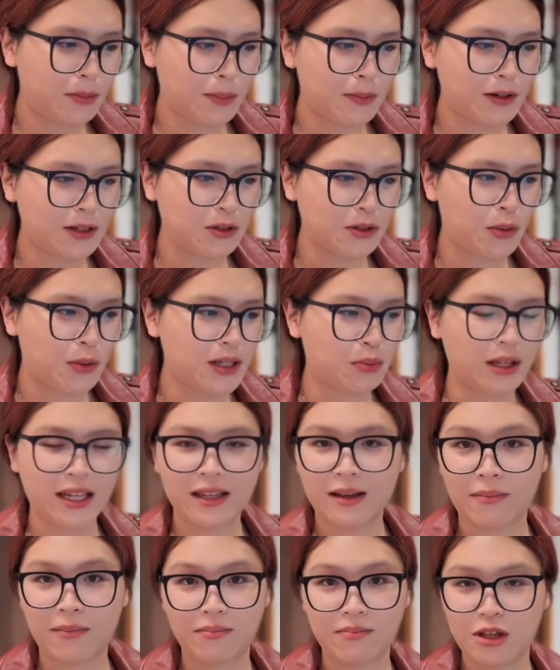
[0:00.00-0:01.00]
people is always
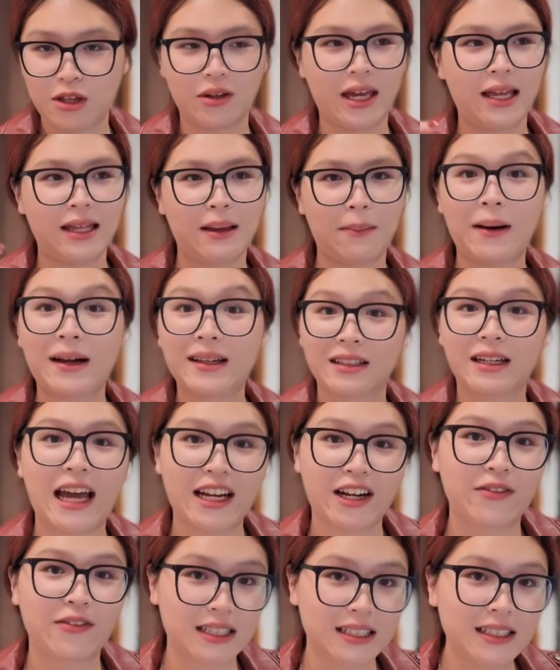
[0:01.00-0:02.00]
wanting the get the better
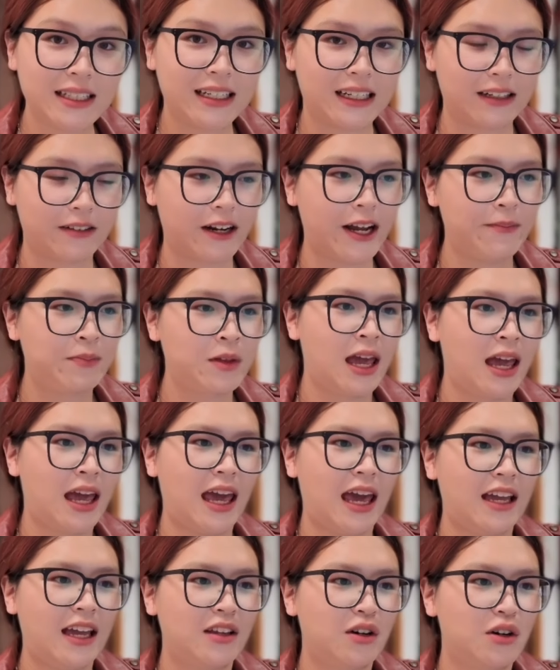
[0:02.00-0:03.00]
end of the stick, right?
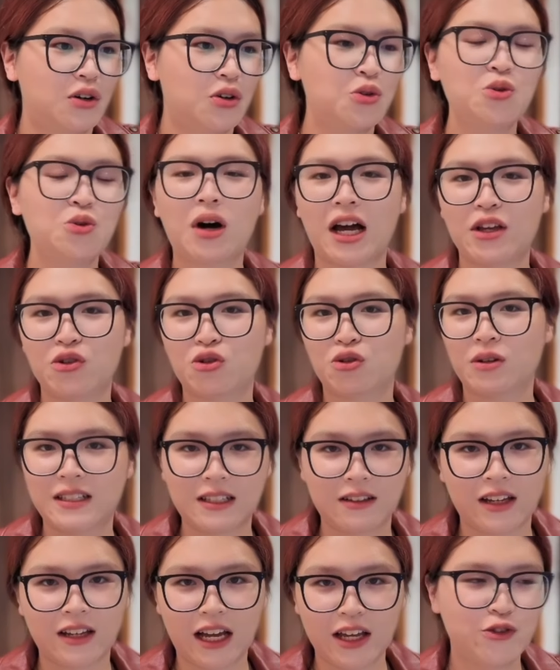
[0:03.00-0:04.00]
And who are you truly
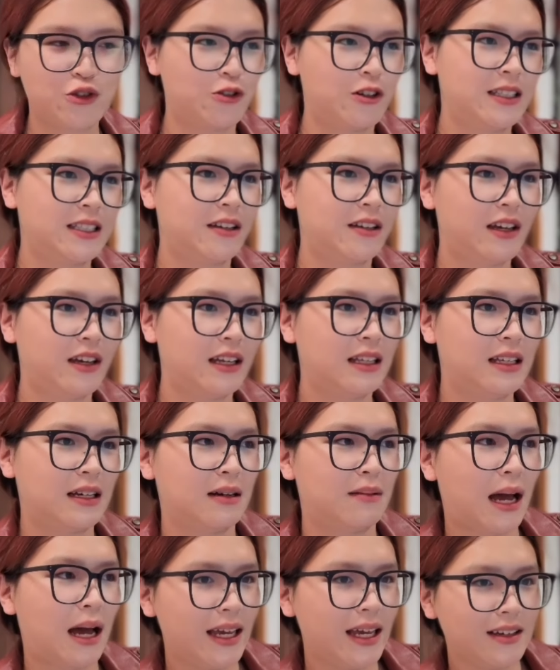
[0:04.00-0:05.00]
serving? Are you truly serving
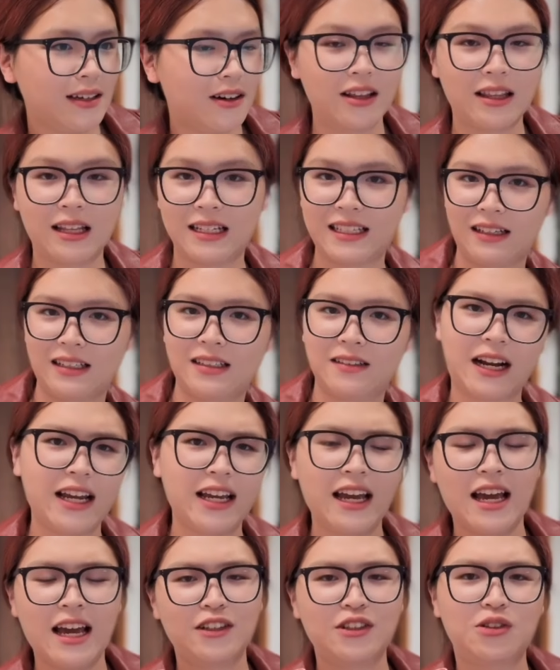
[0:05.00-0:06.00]
the buyer or the seller,
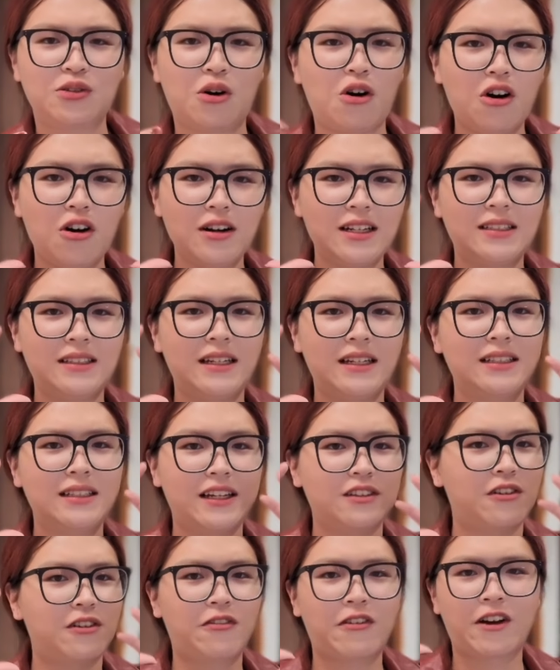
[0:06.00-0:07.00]
right? So all these things
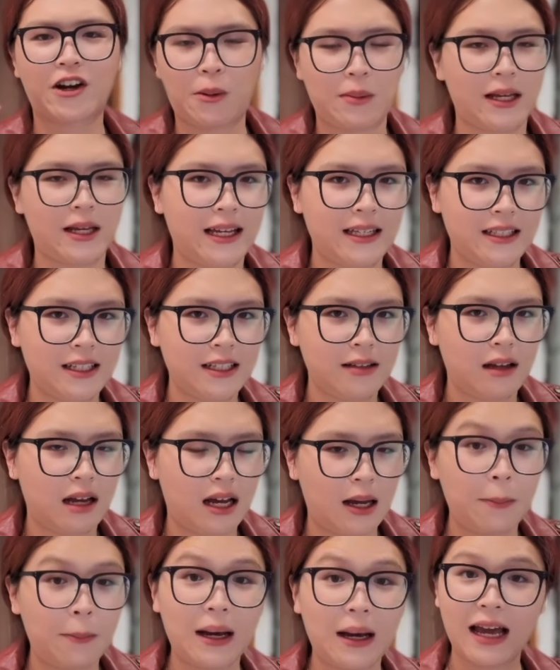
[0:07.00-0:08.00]
gets very, very complicated.
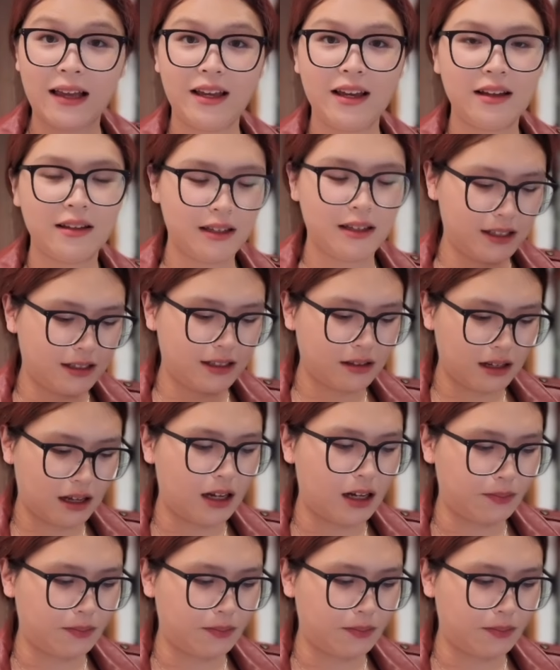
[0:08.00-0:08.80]
But I think this